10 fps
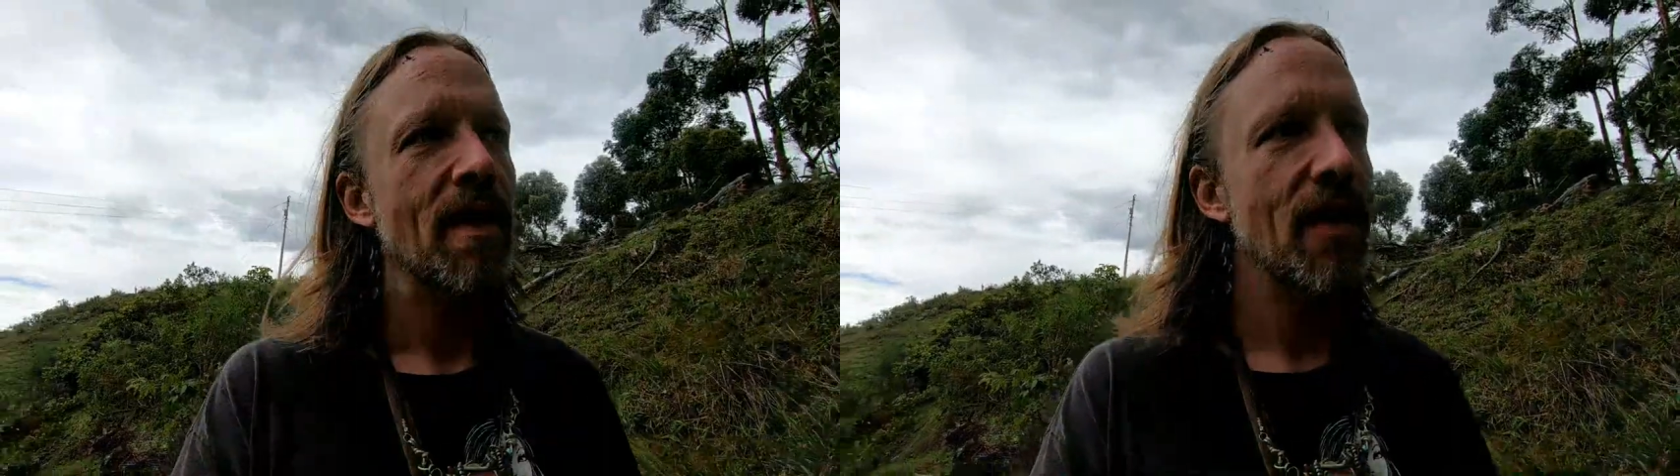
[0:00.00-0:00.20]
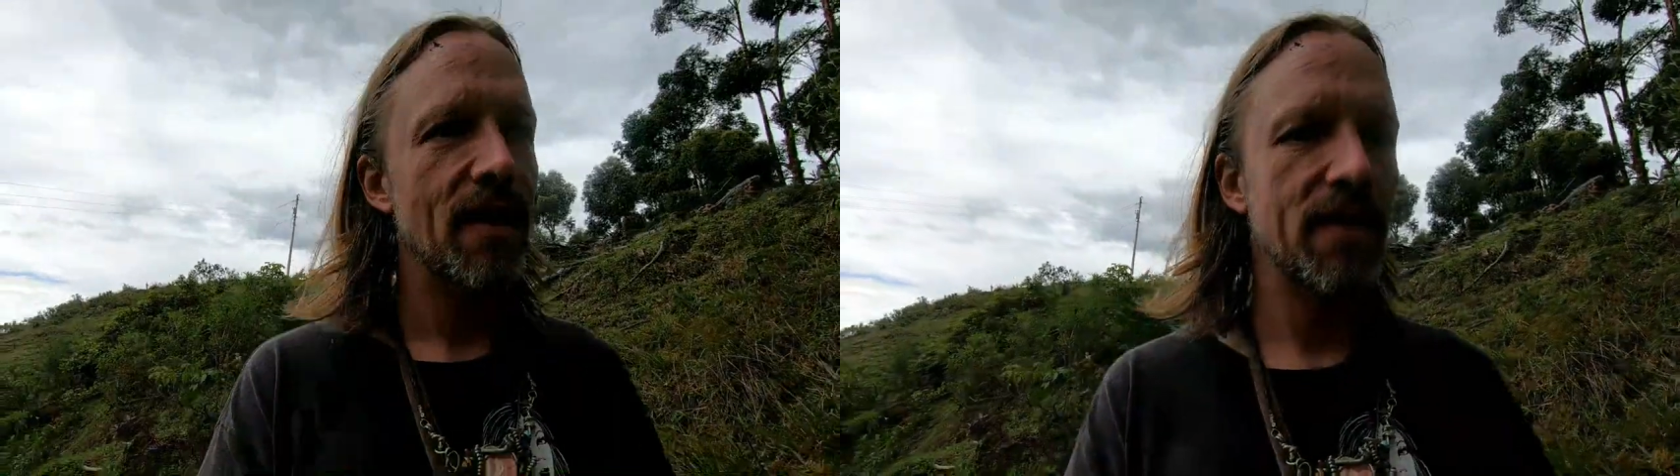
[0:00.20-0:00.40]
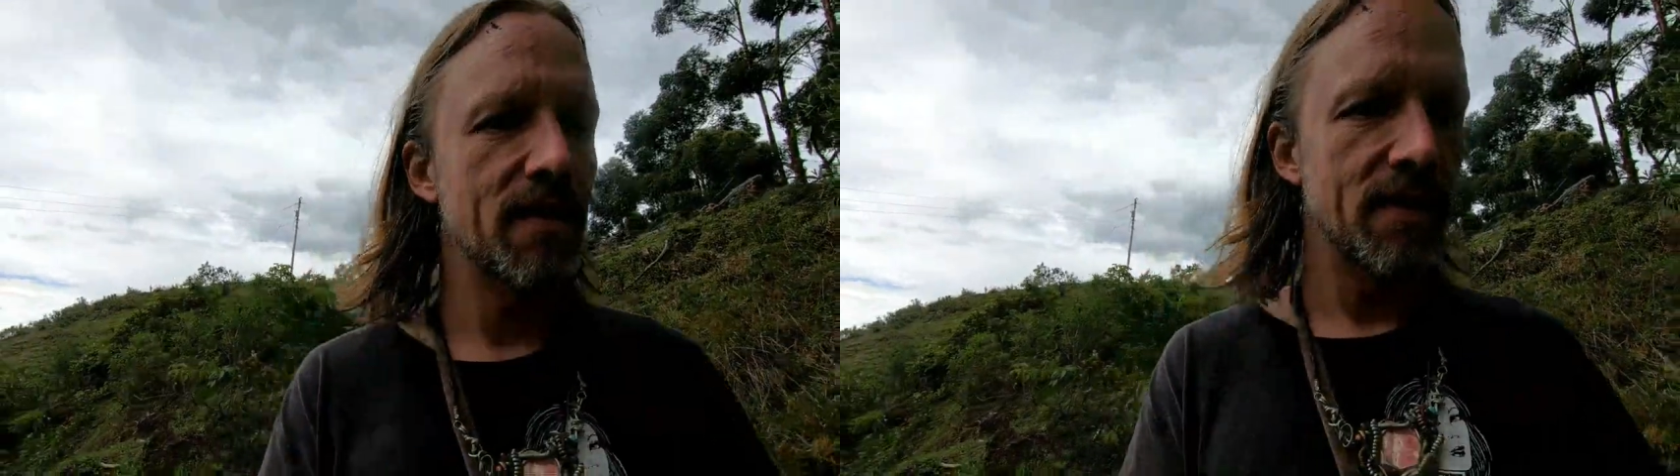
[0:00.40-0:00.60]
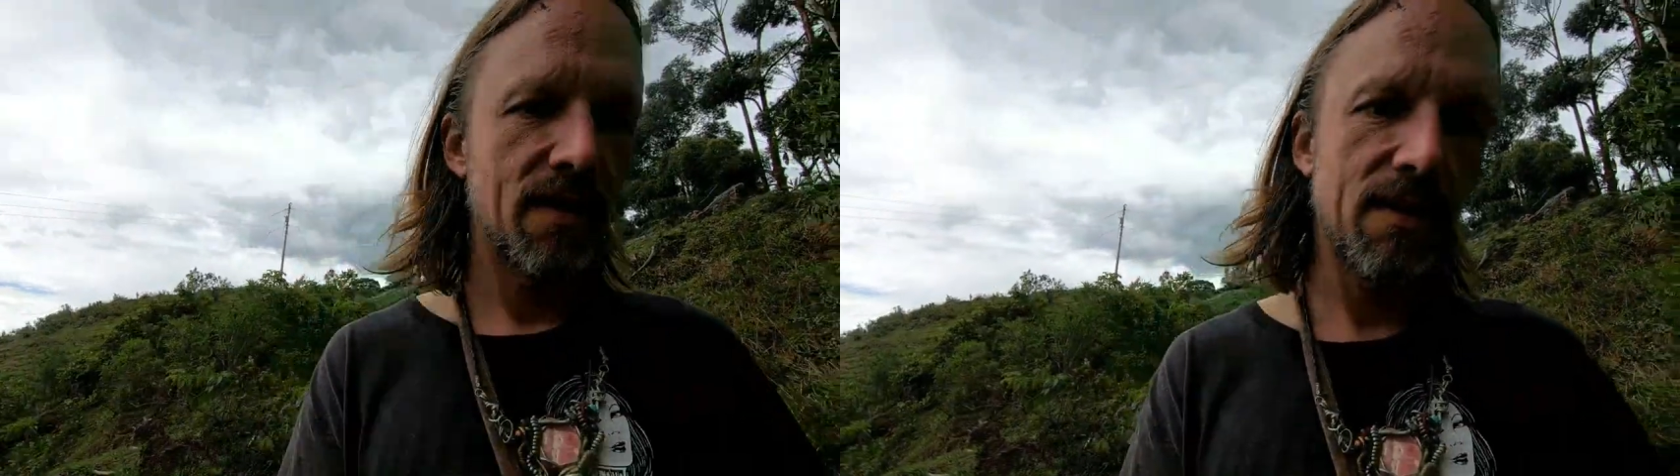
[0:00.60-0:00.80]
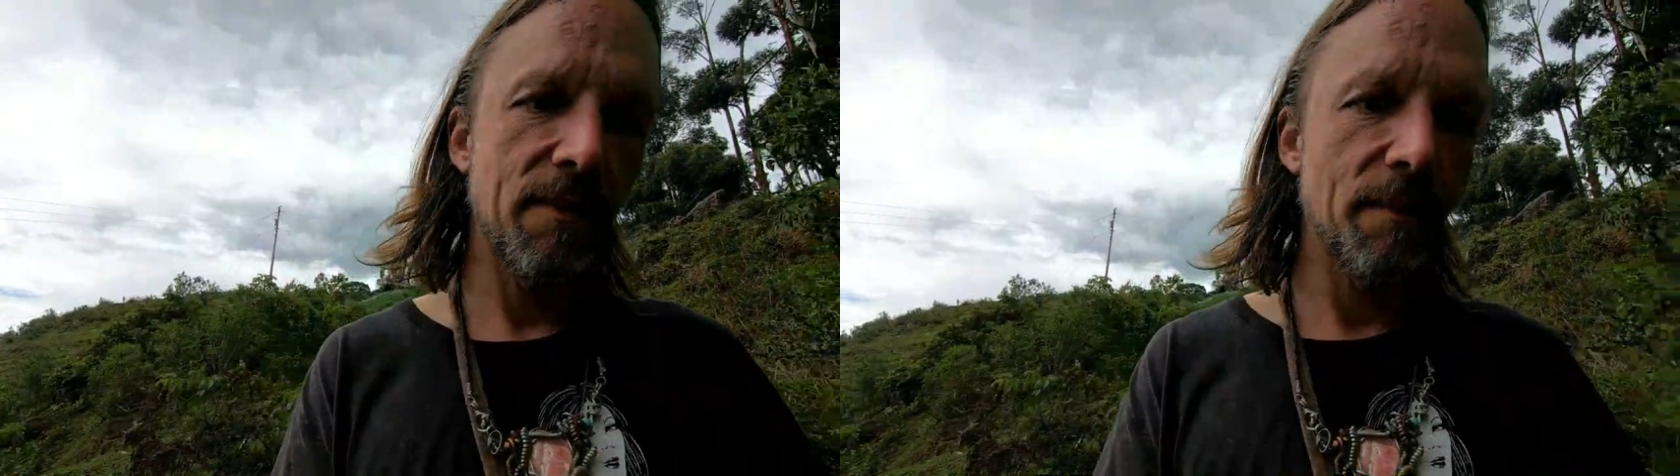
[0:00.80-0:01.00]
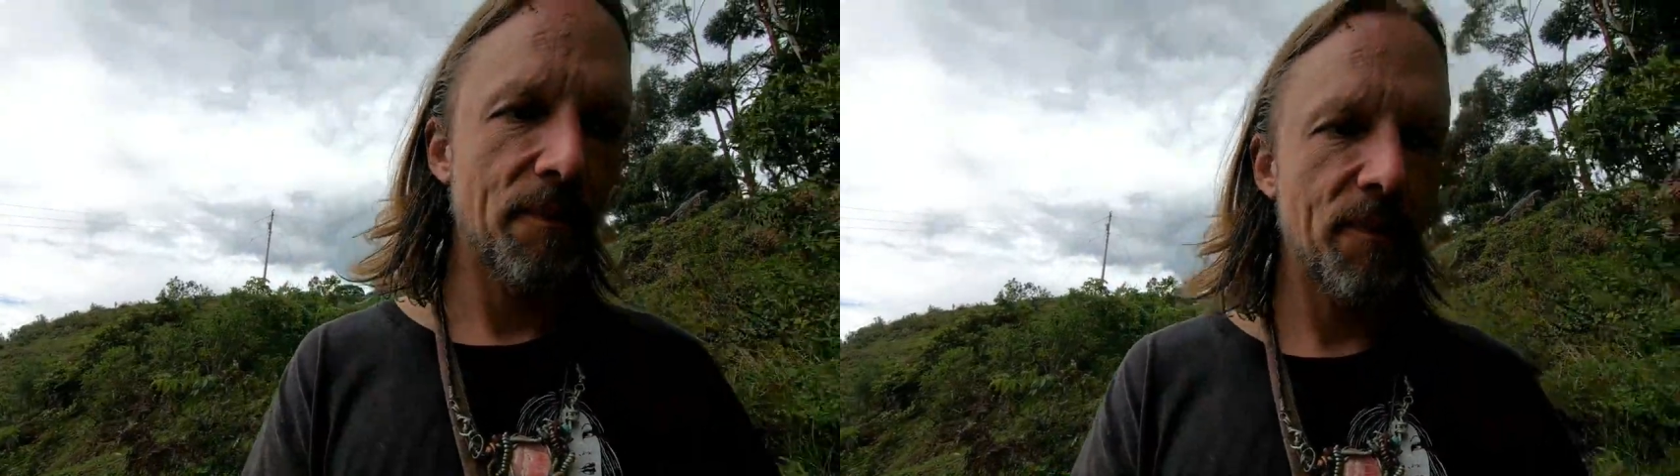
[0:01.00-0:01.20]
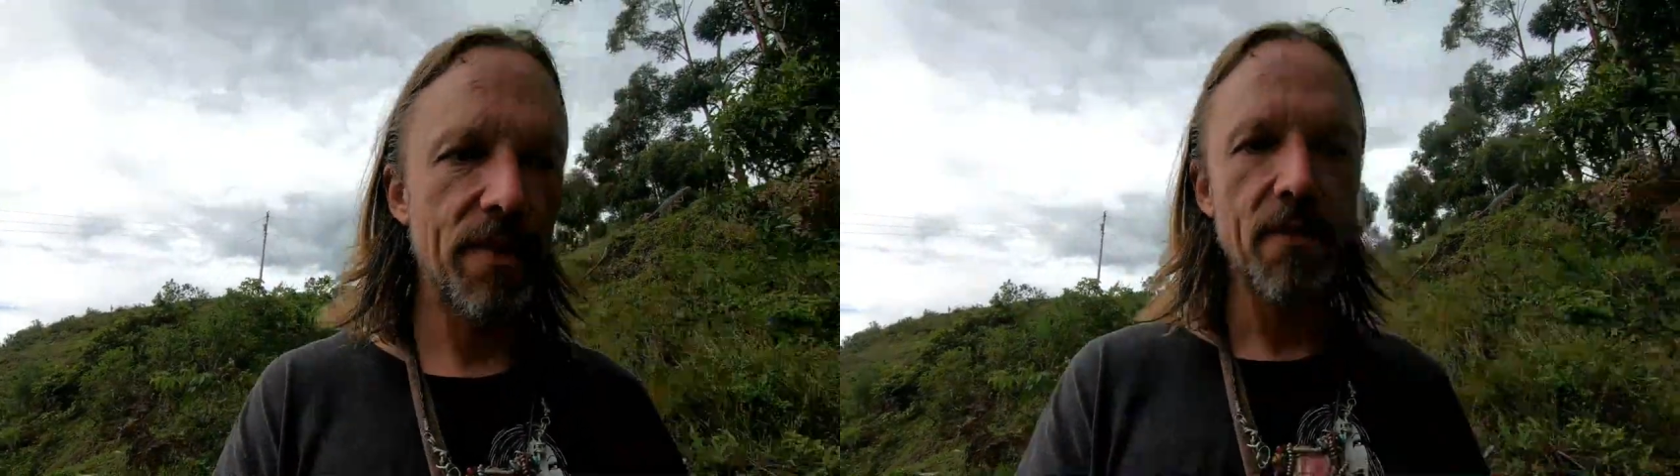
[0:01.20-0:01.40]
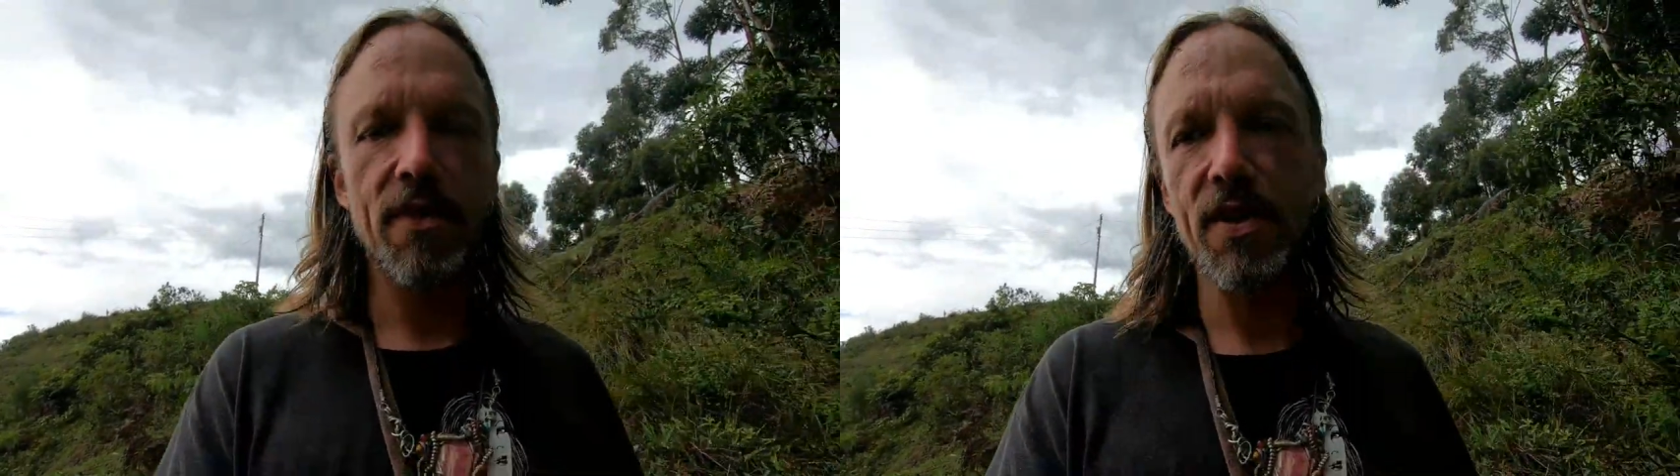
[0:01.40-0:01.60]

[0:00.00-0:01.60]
And some of